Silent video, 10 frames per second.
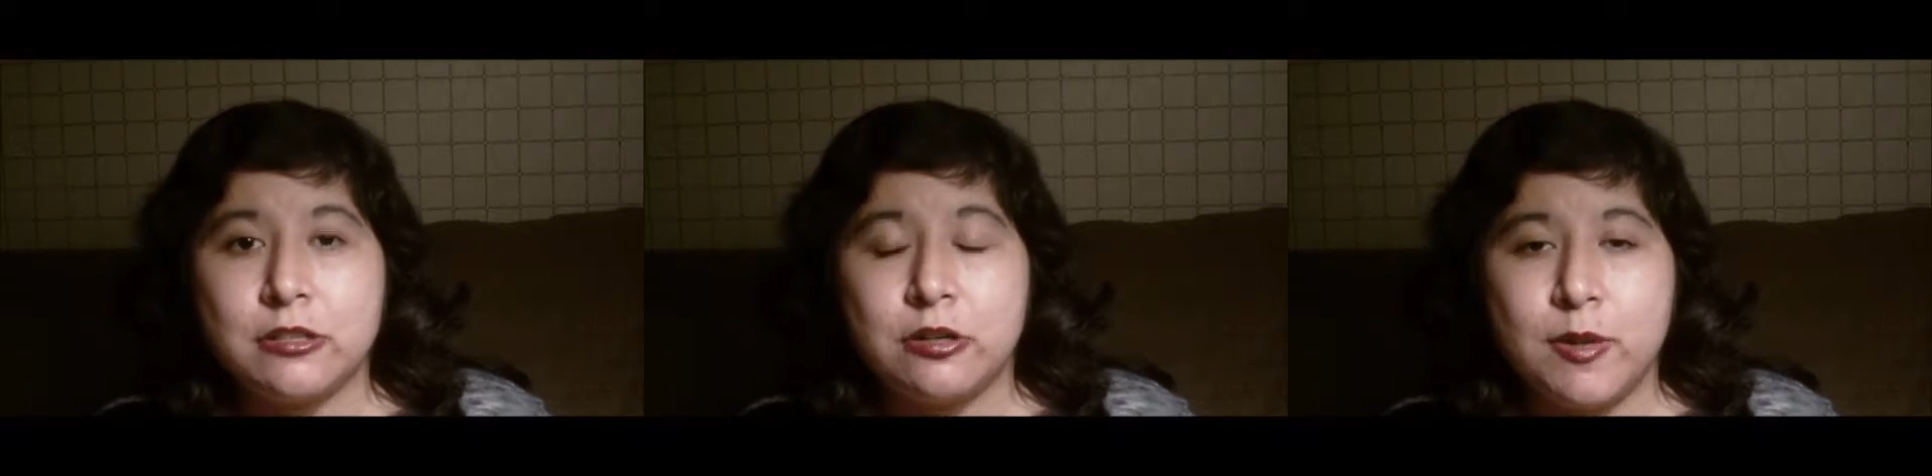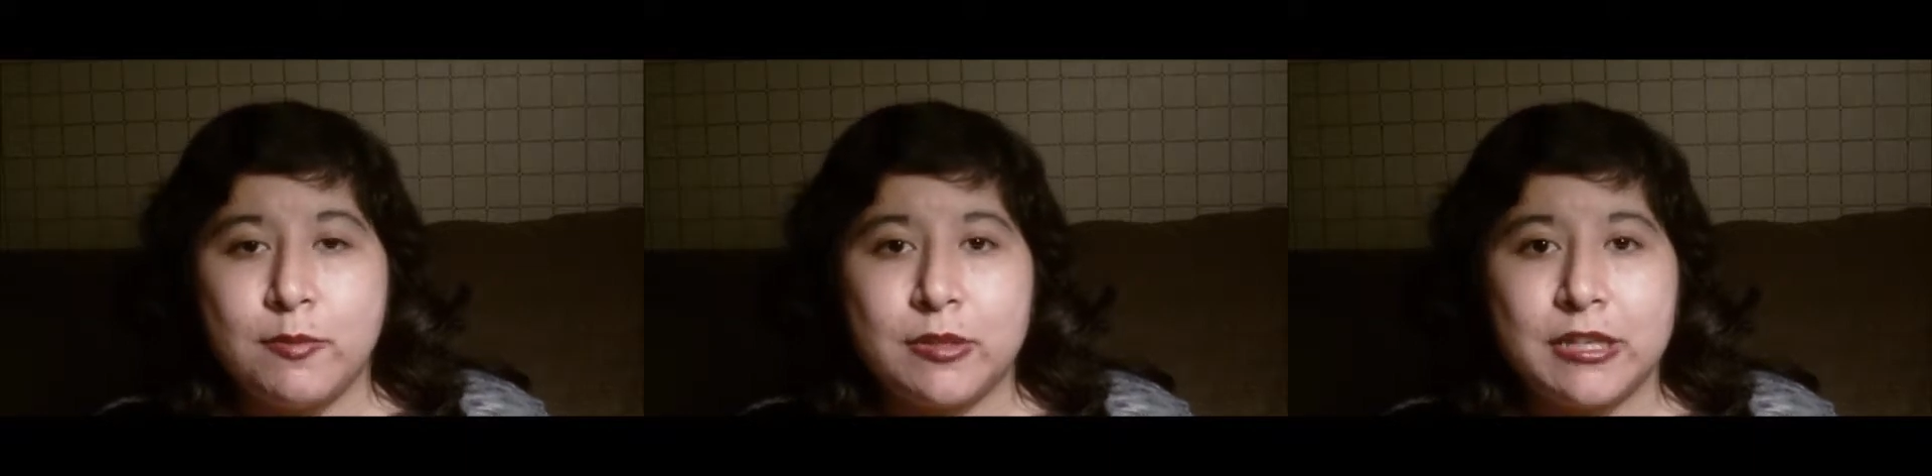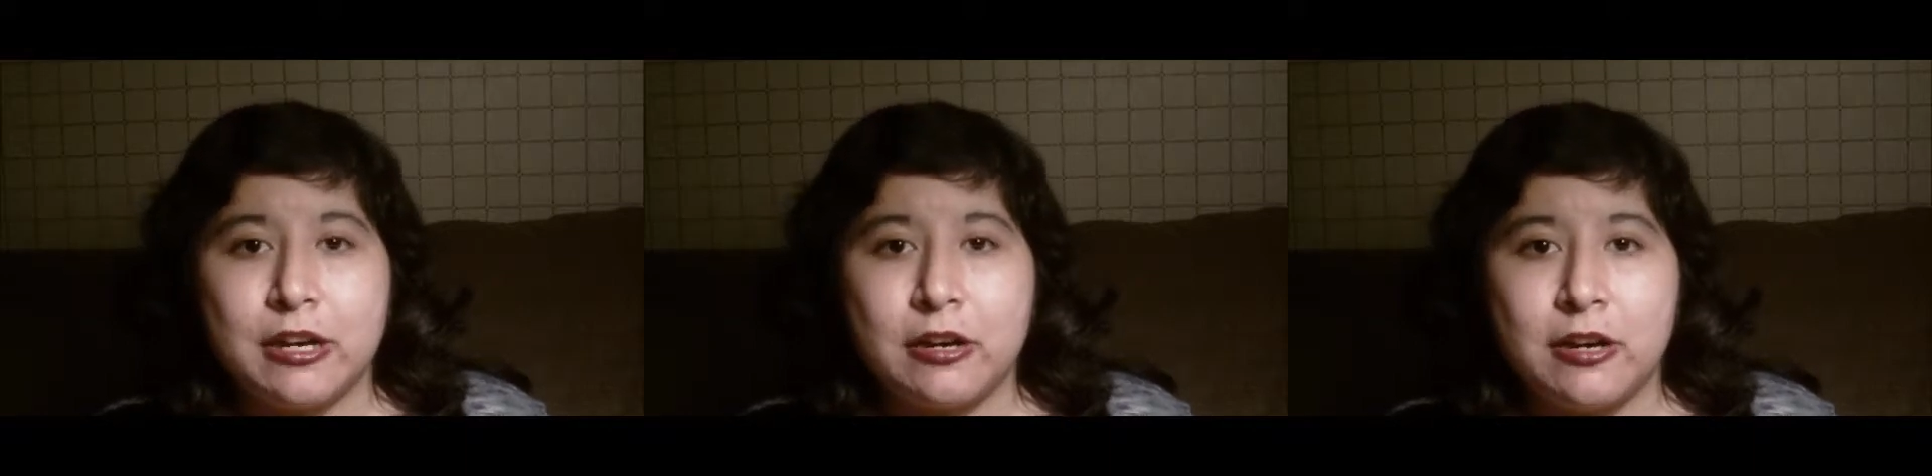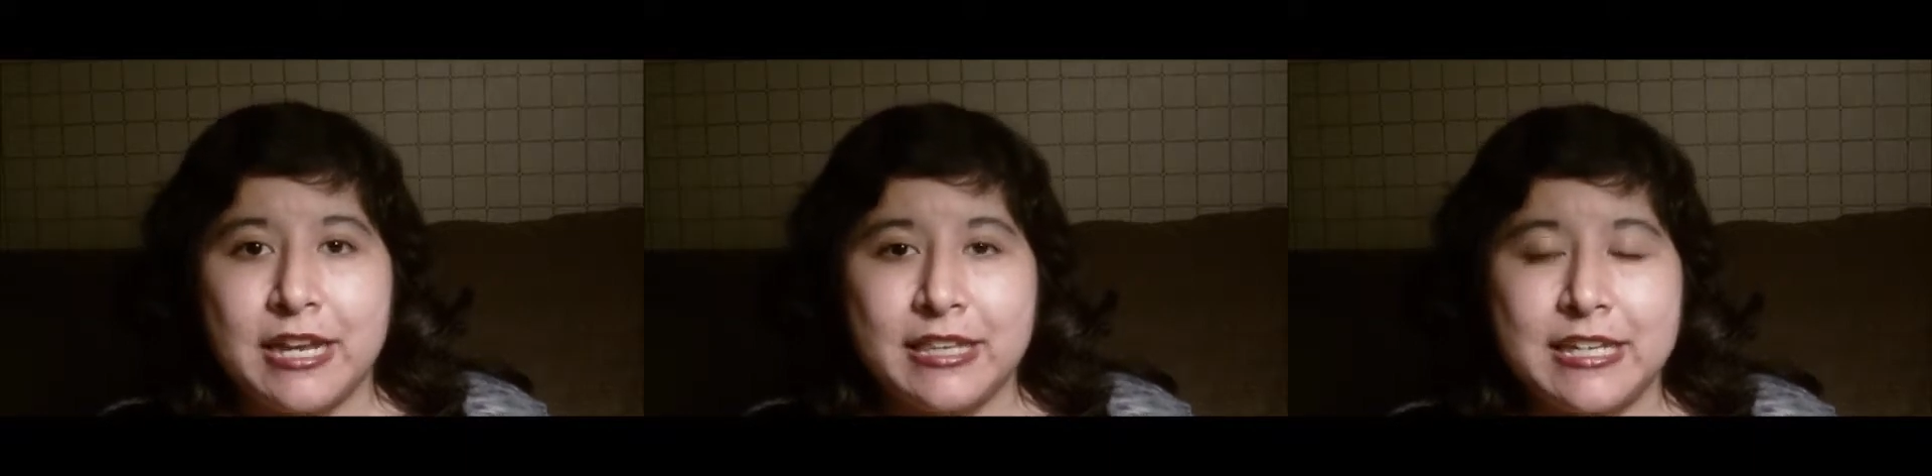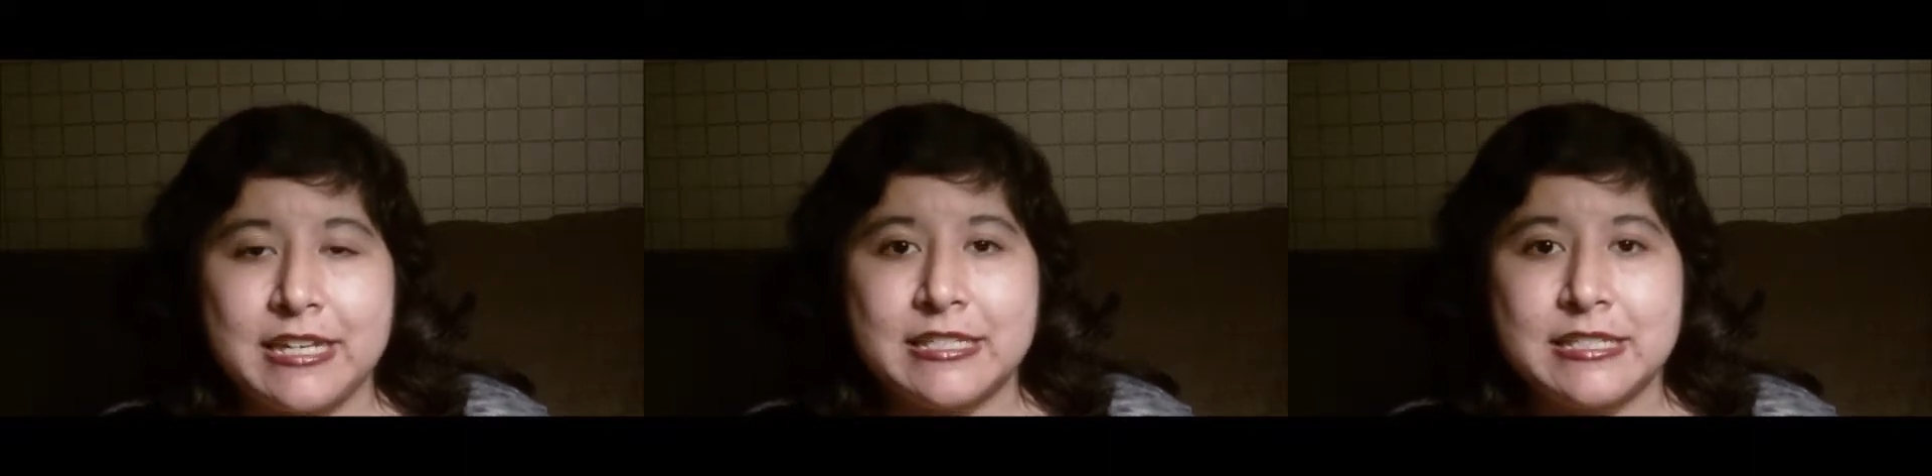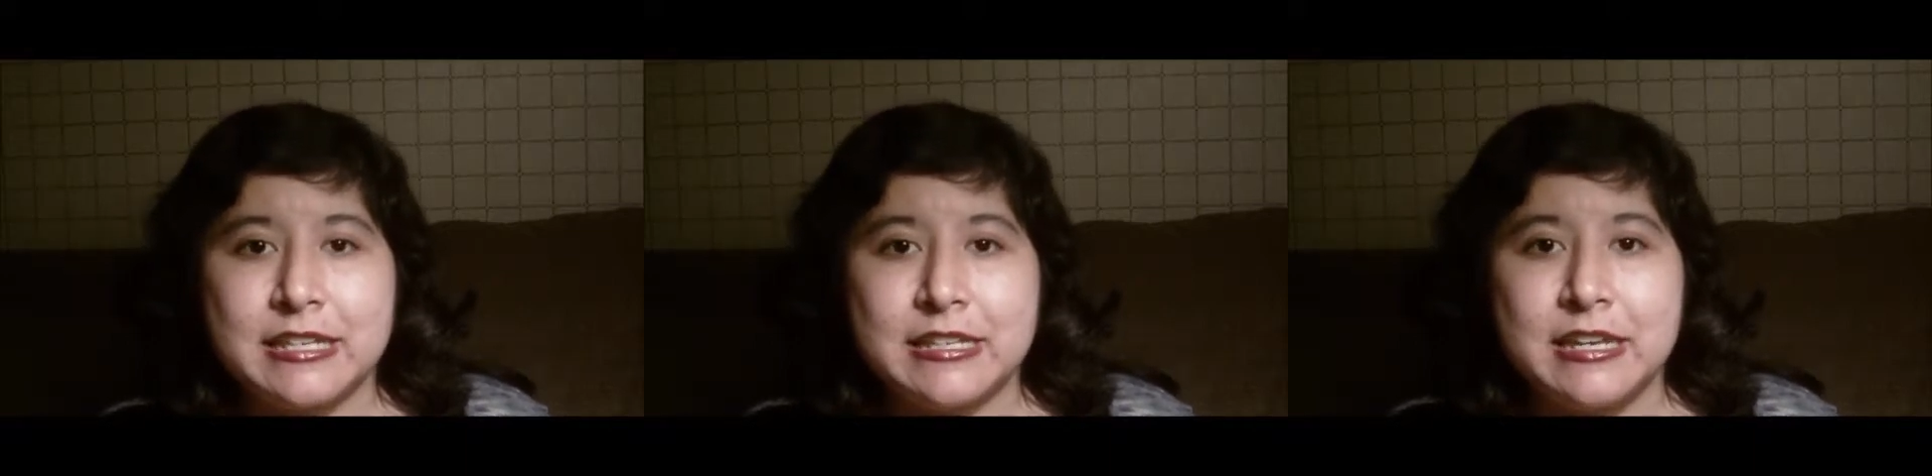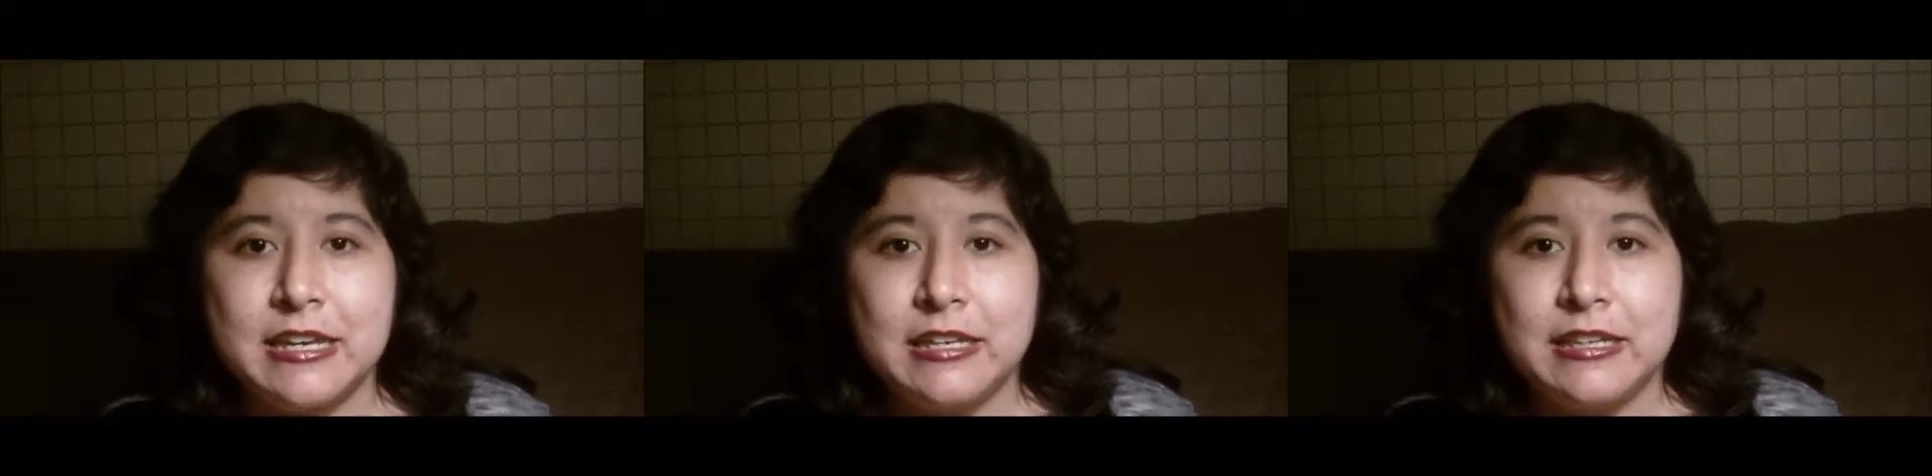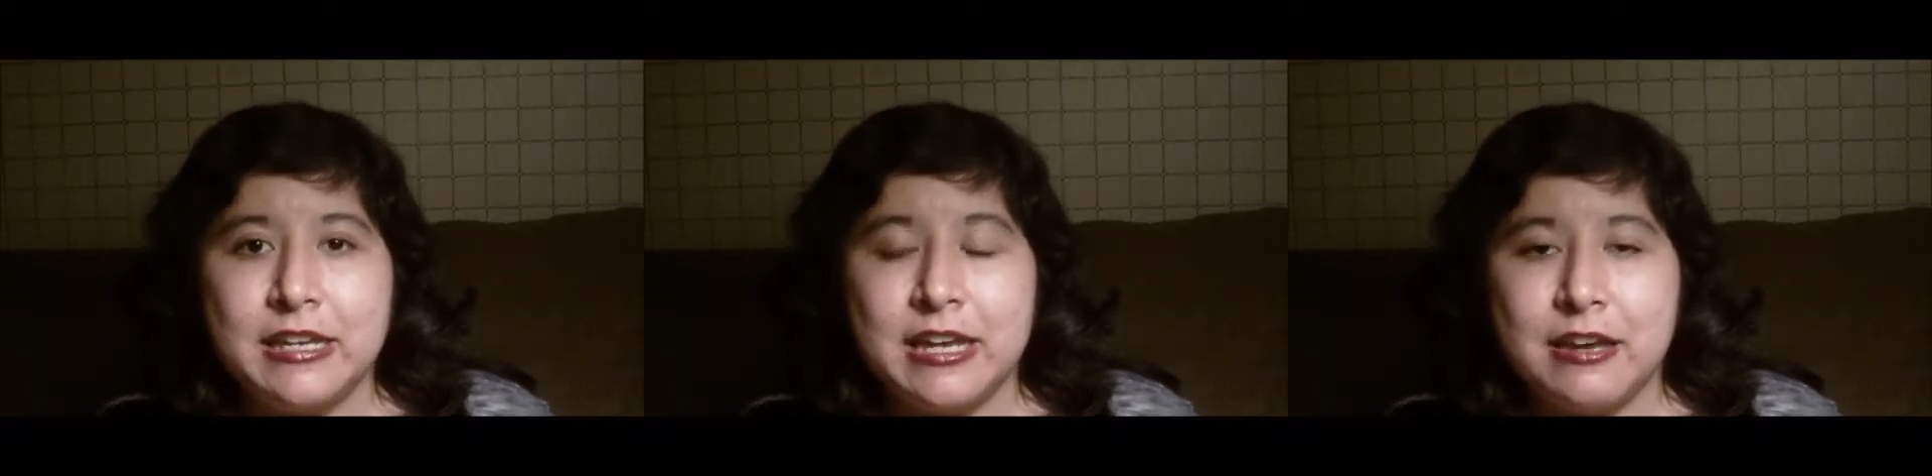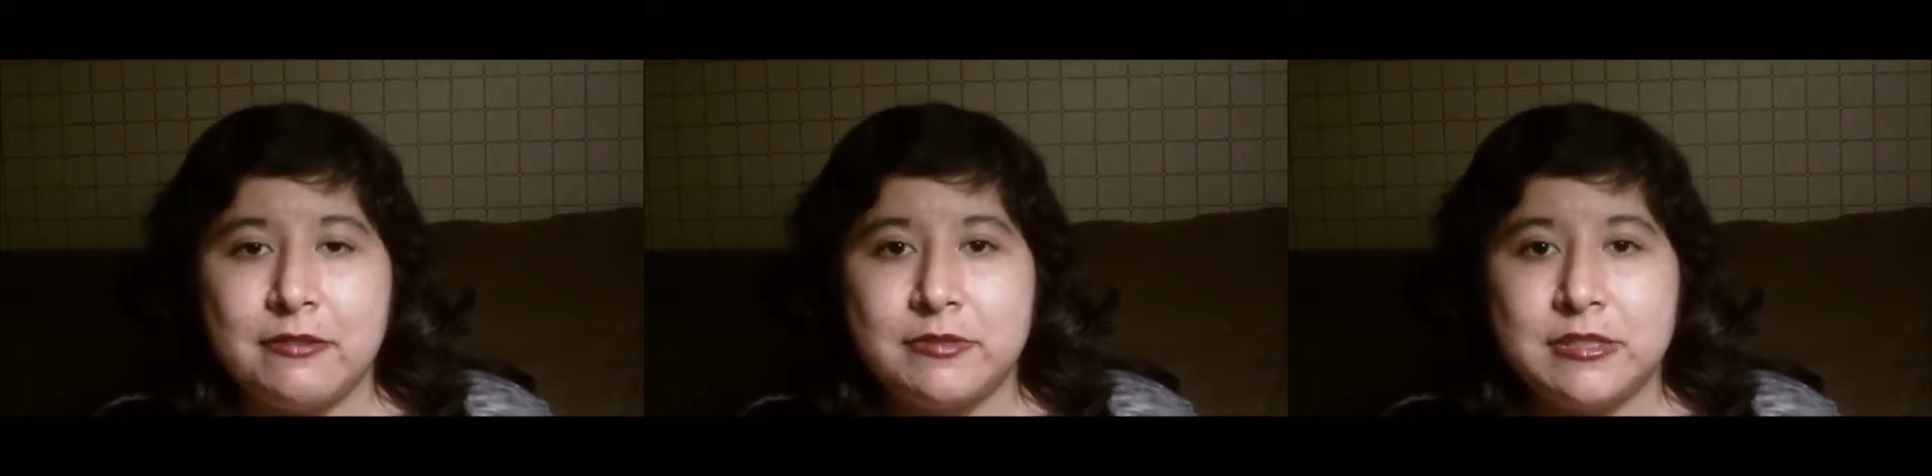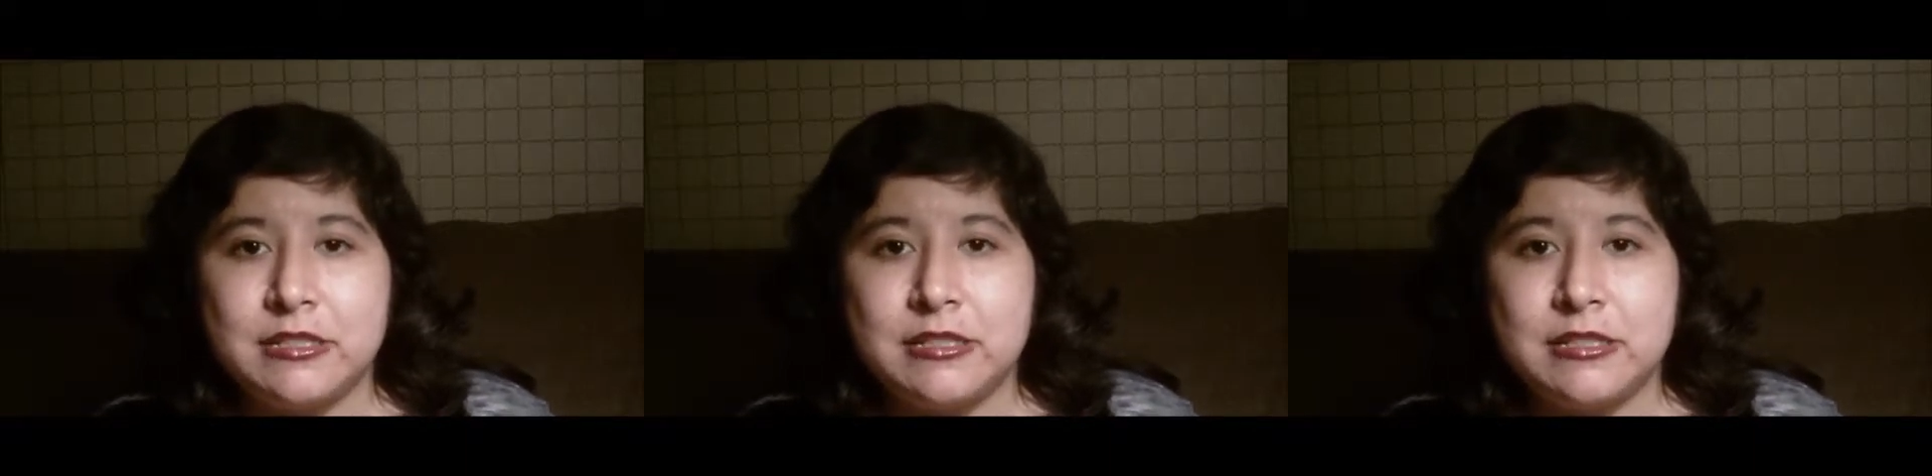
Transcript: there are people that are atheists and they have